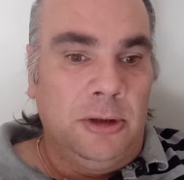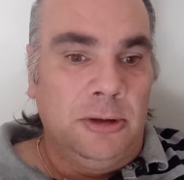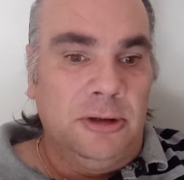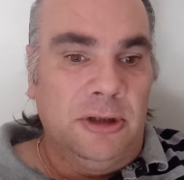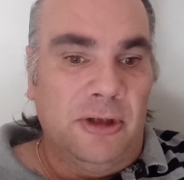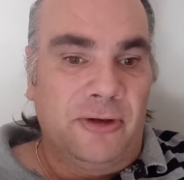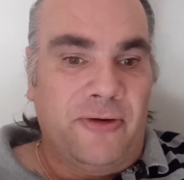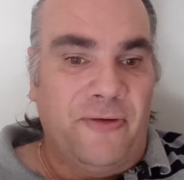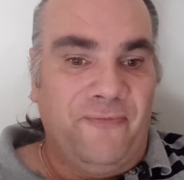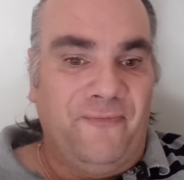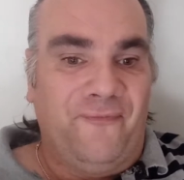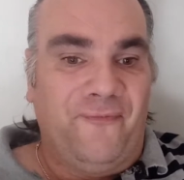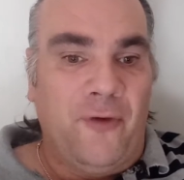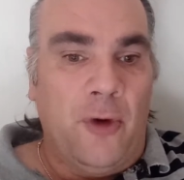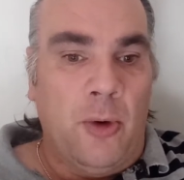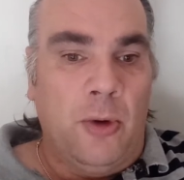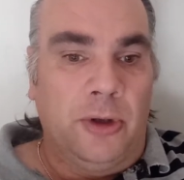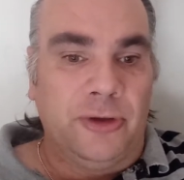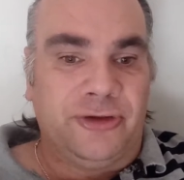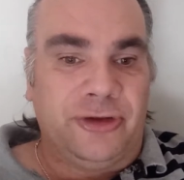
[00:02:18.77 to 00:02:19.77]
Looking
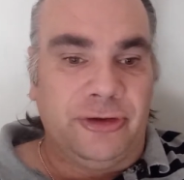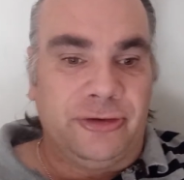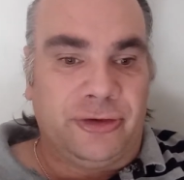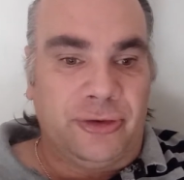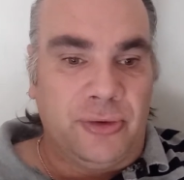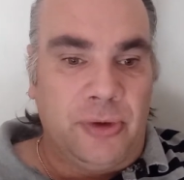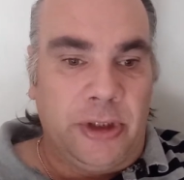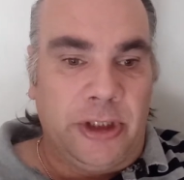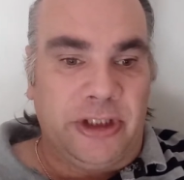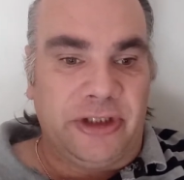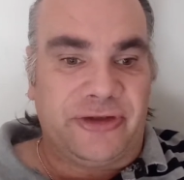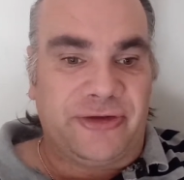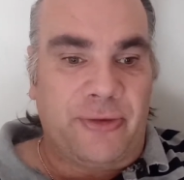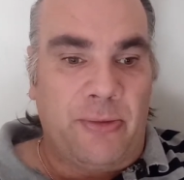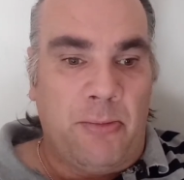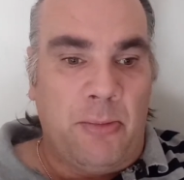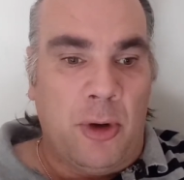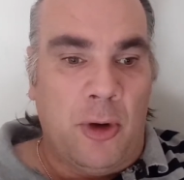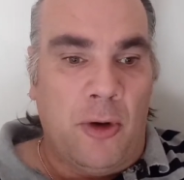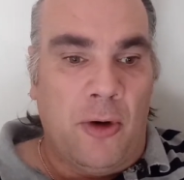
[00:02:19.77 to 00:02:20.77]
forward to doing
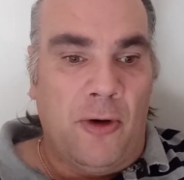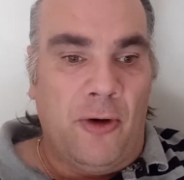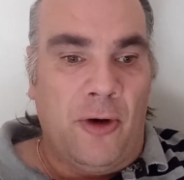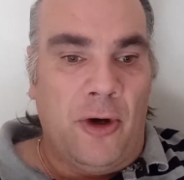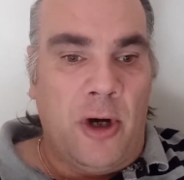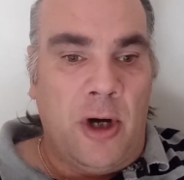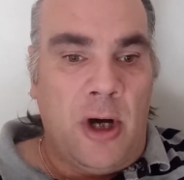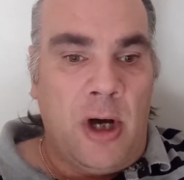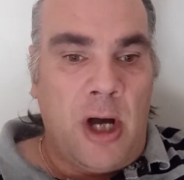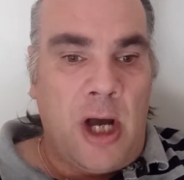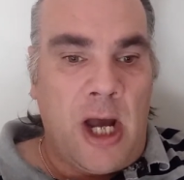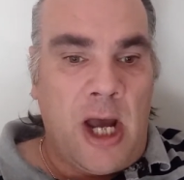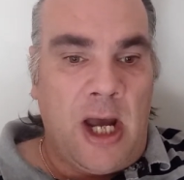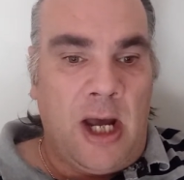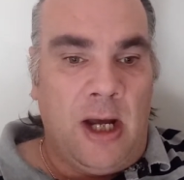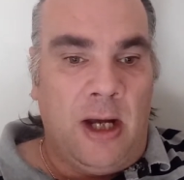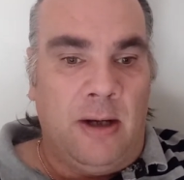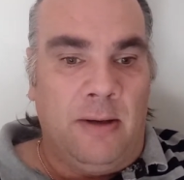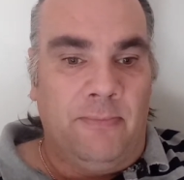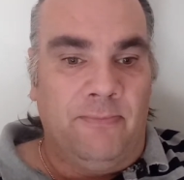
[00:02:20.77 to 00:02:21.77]
some more
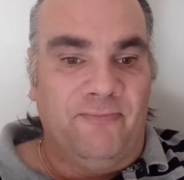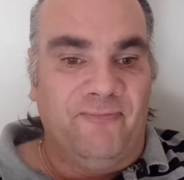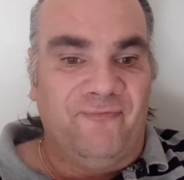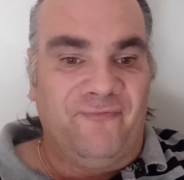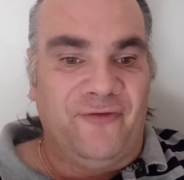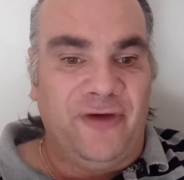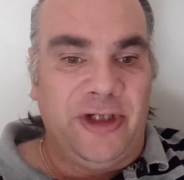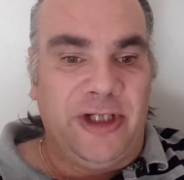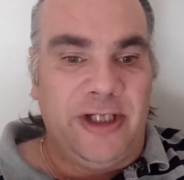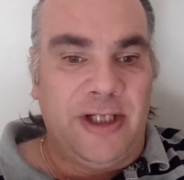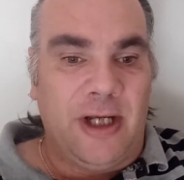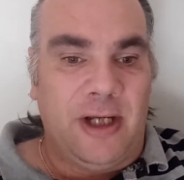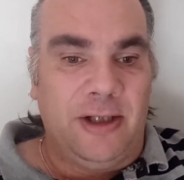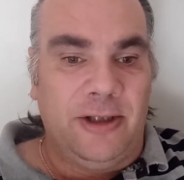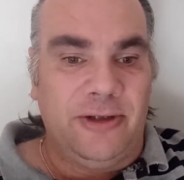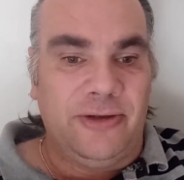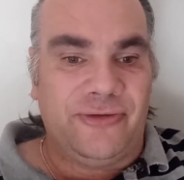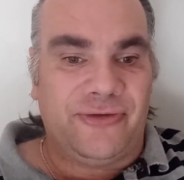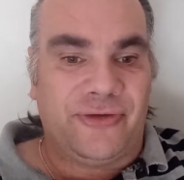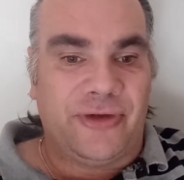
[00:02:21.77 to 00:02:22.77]

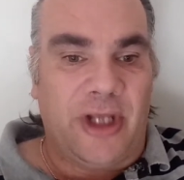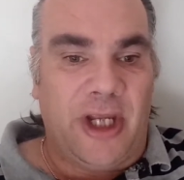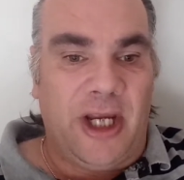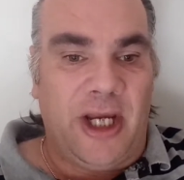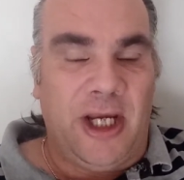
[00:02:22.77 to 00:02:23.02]
videos,